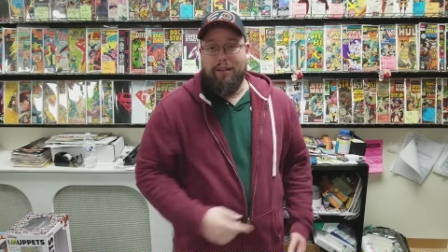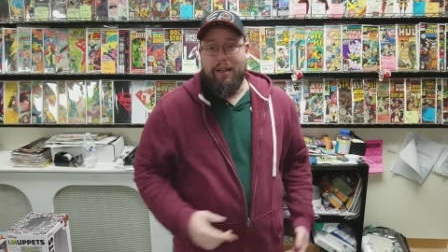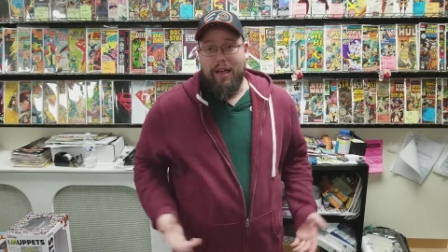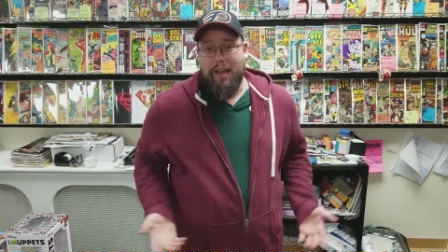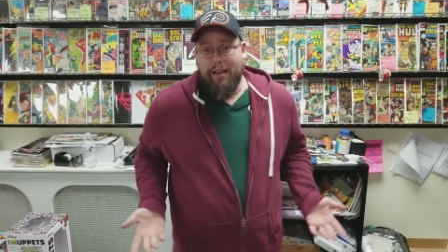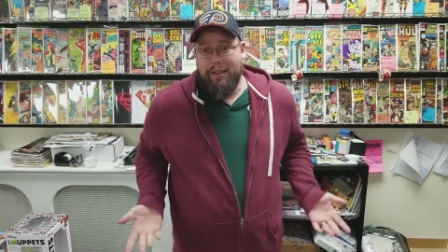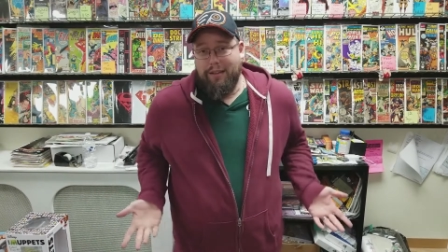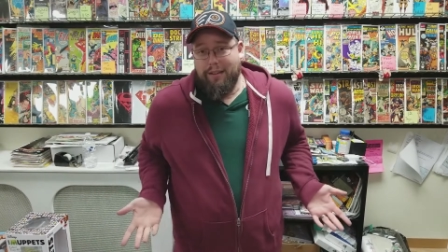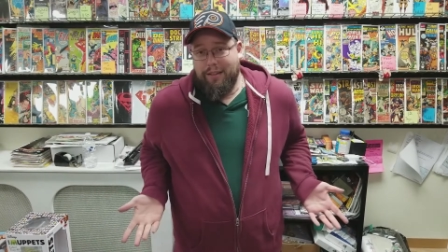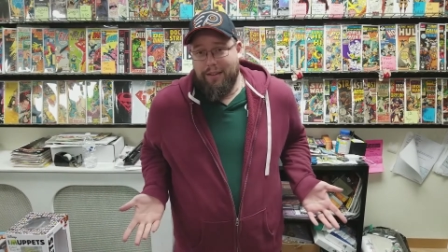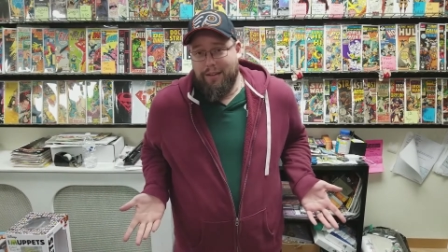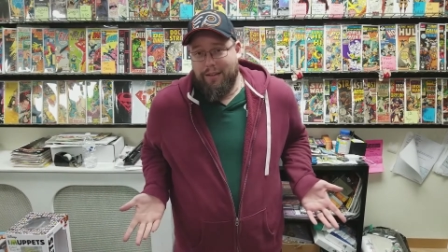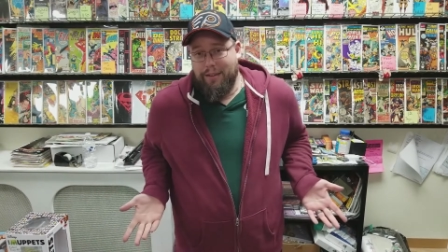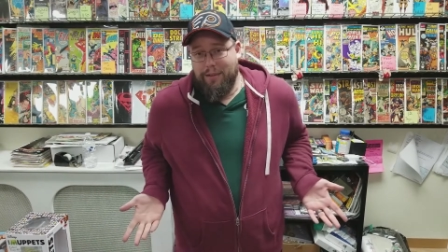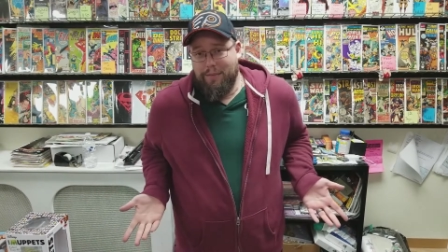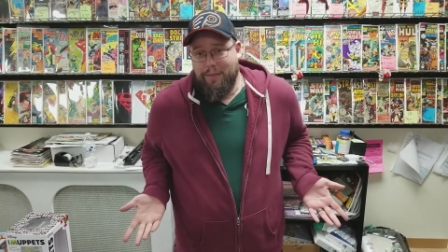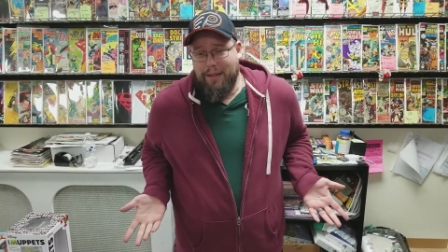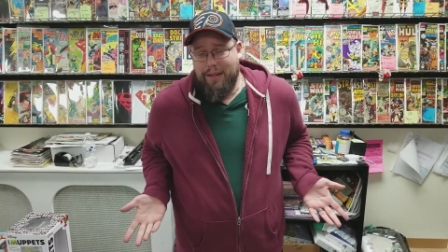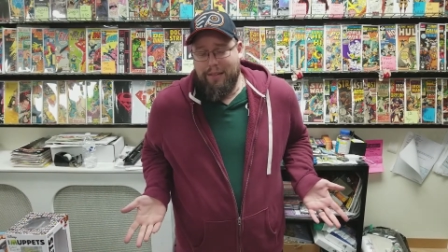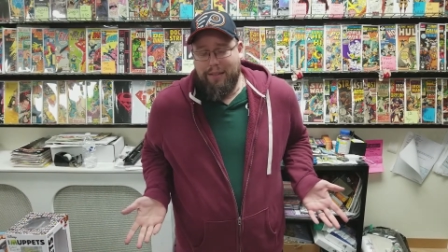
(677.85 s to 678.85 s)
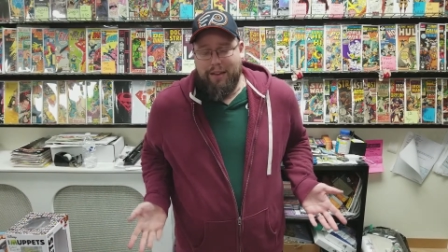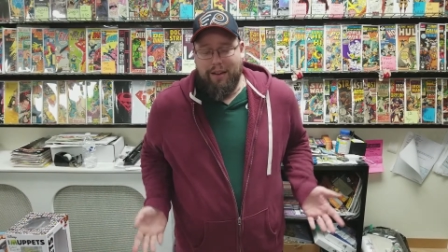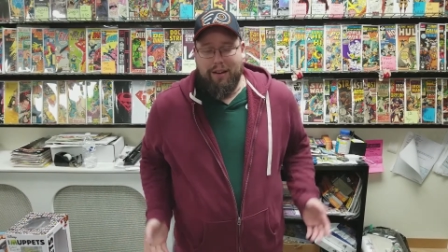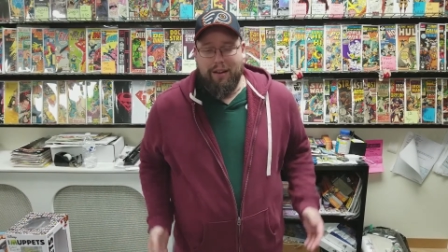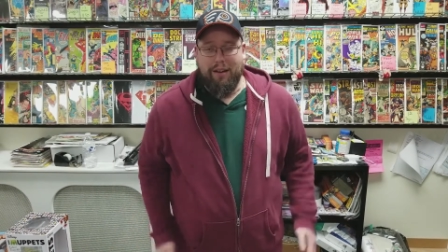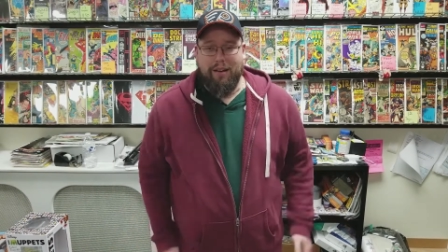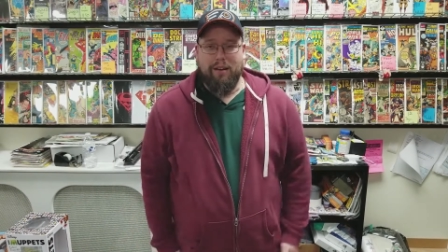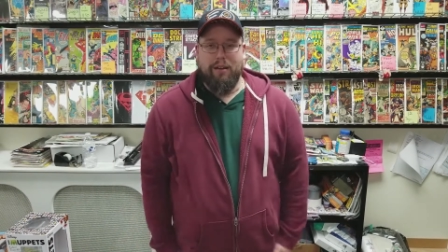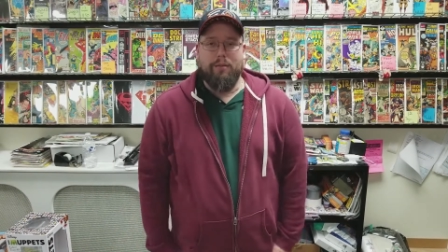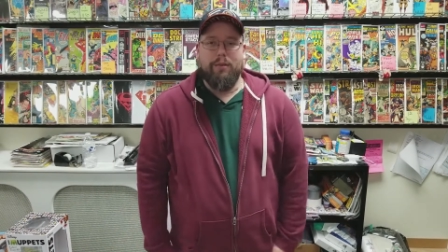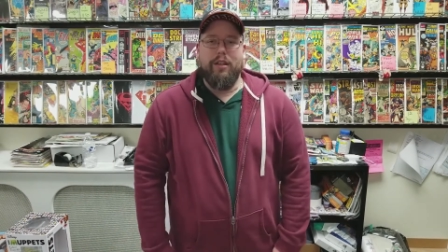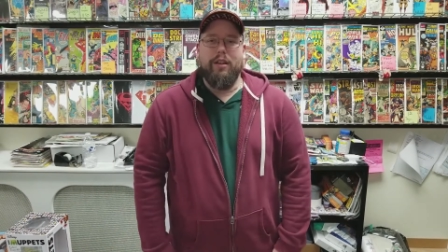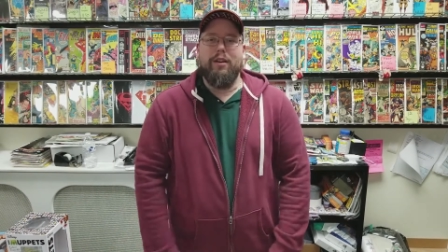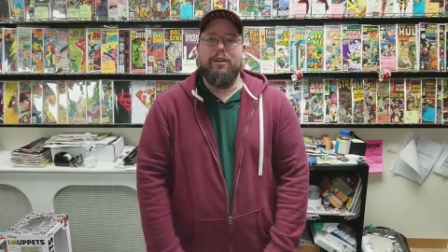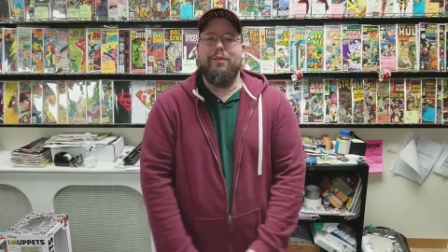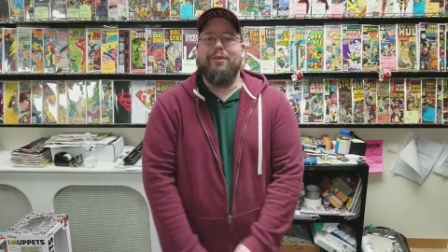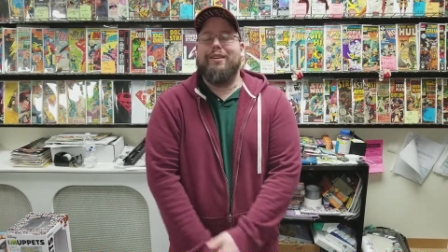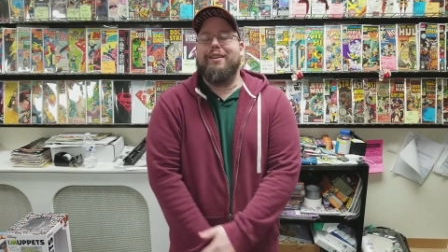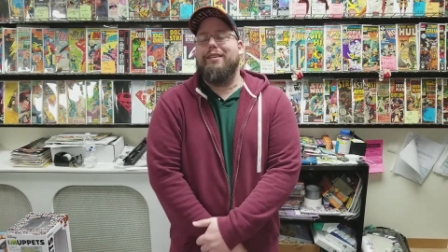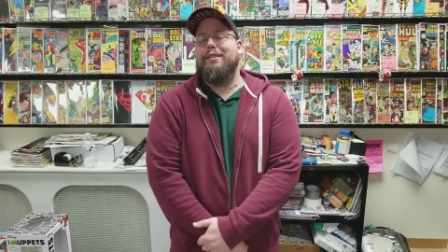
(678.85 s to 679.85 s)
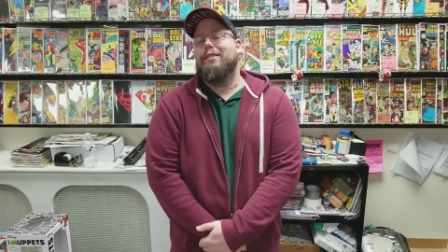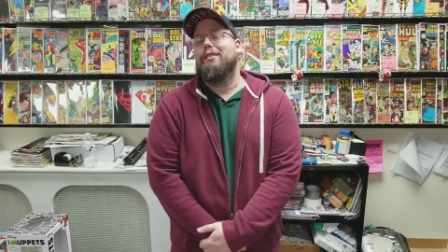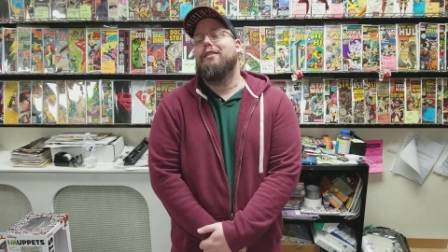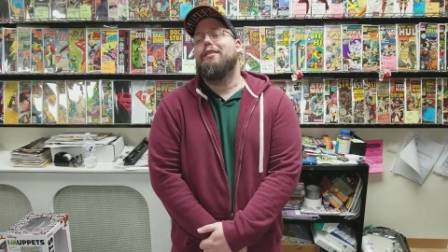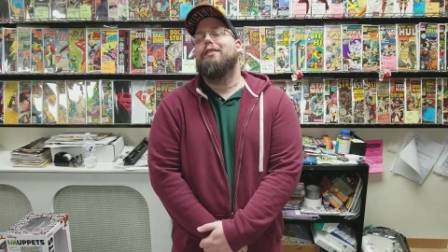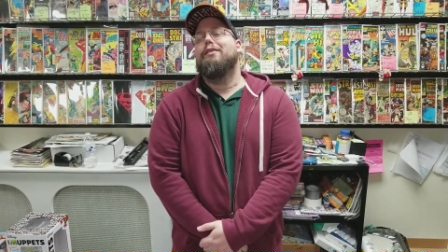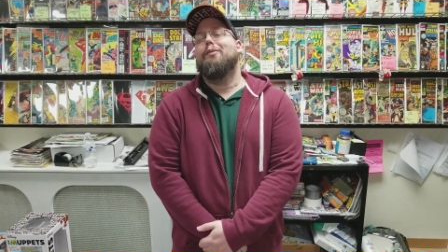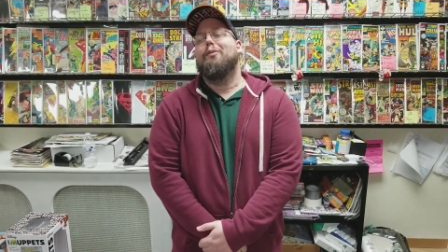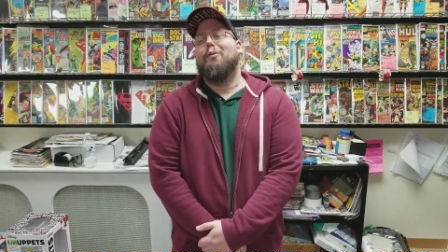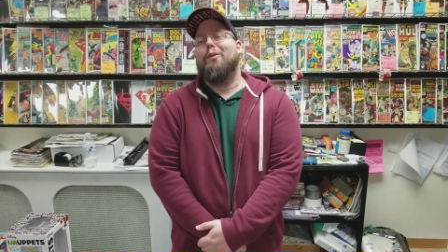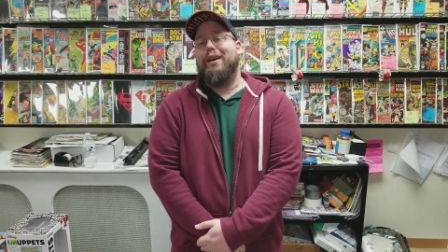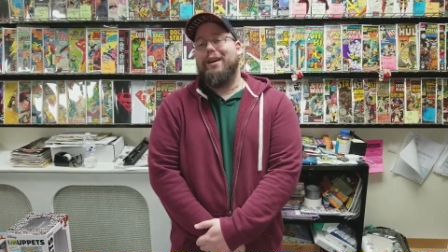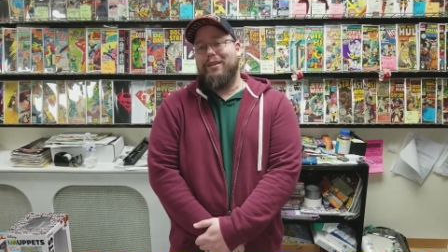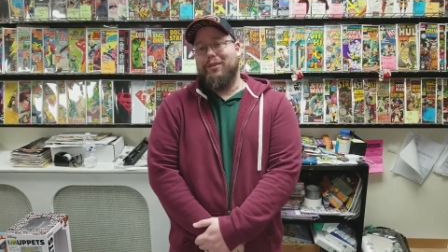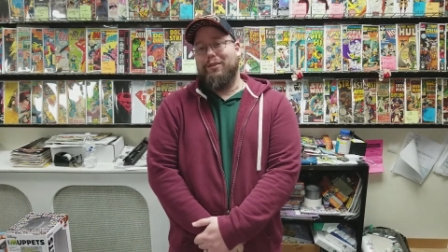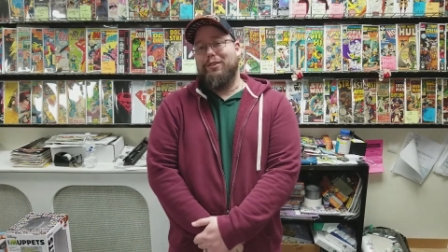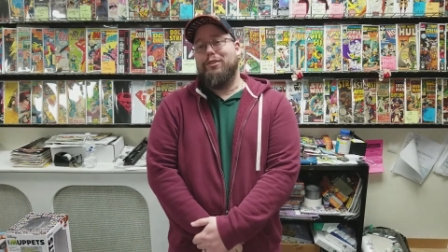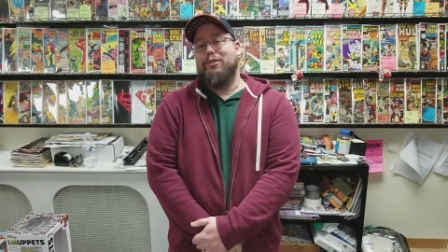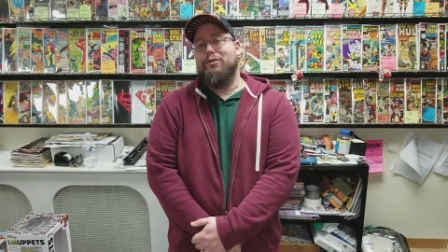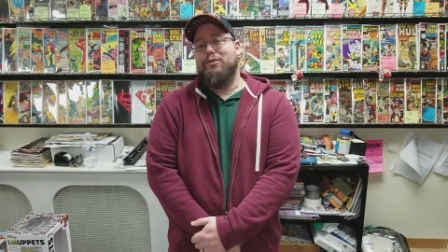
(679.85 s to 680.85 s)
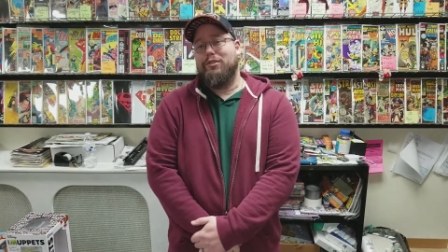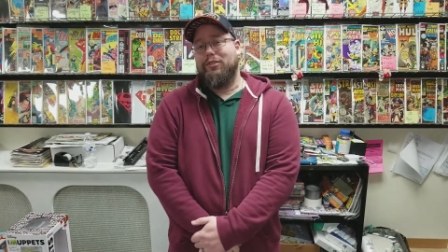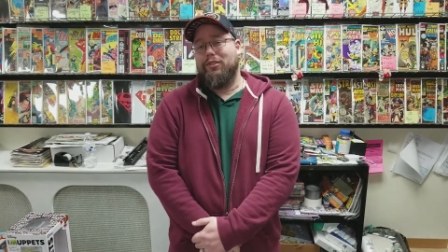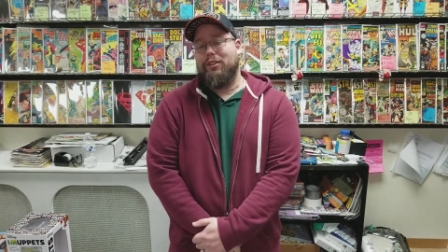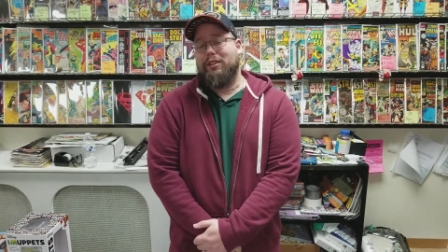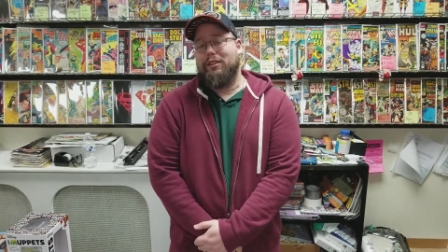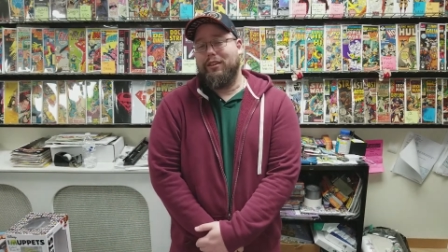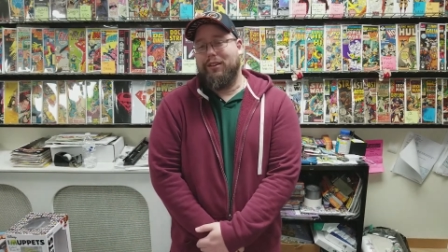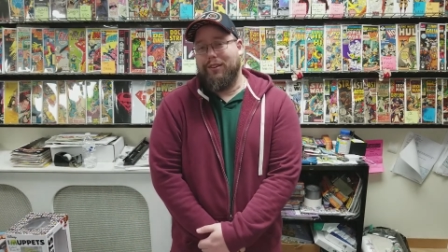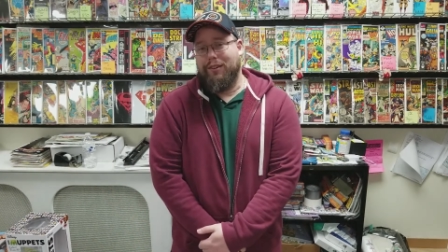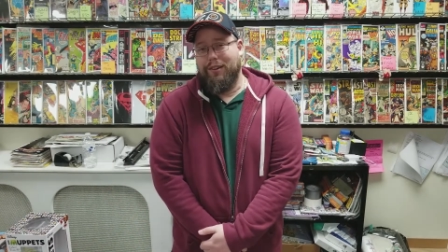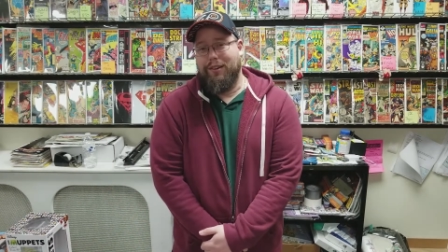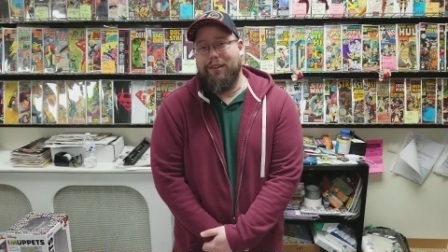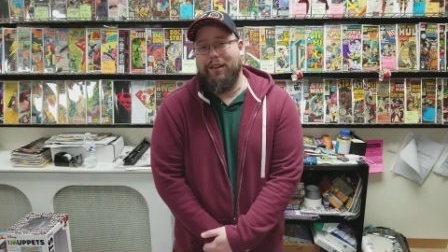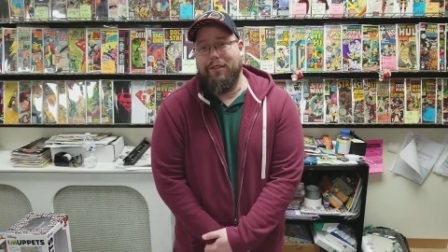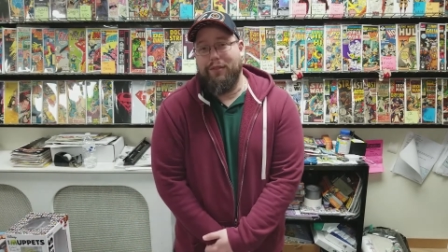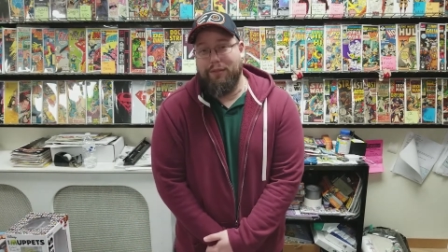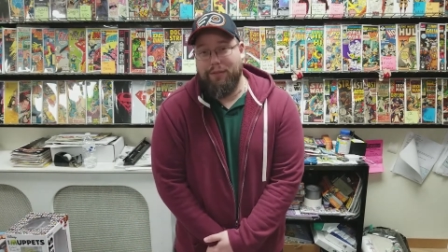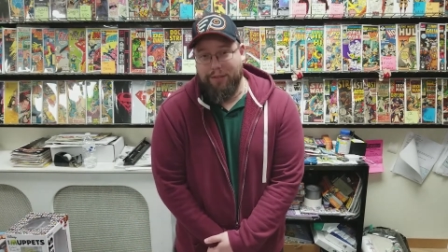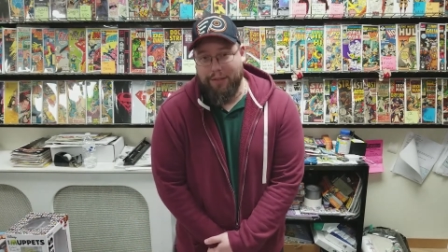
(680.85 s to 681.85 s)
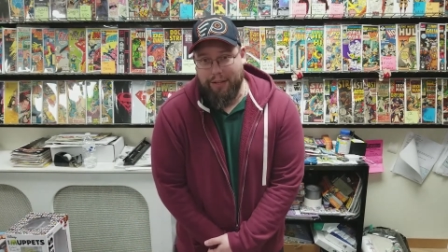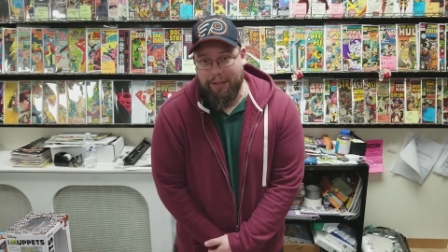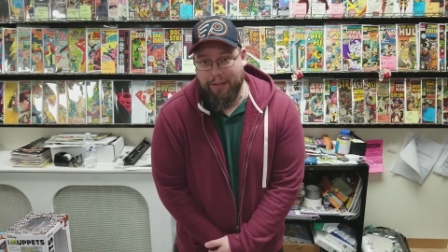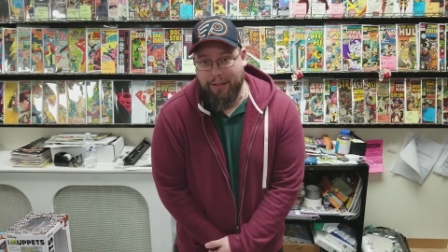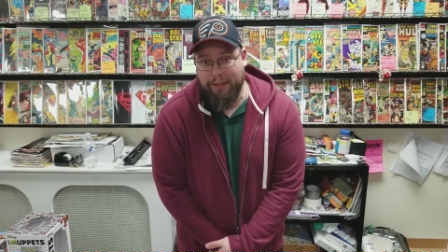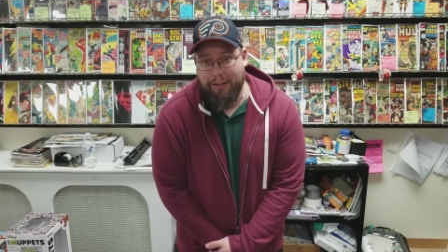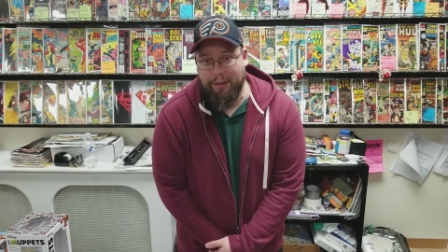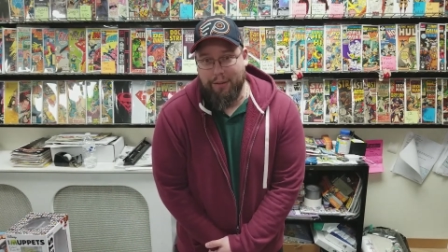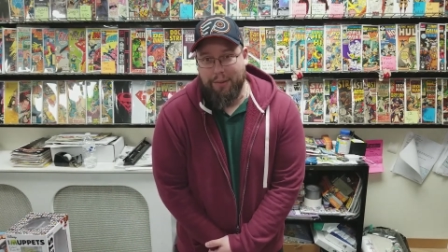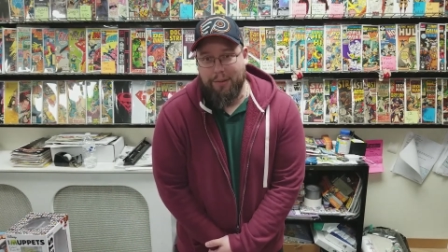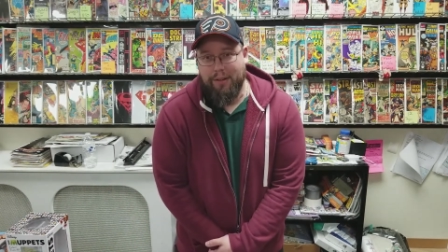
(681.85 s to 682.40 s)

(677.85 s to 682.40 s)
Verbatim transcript: Hey, it could be there. You know what? Why don't you just click on another video?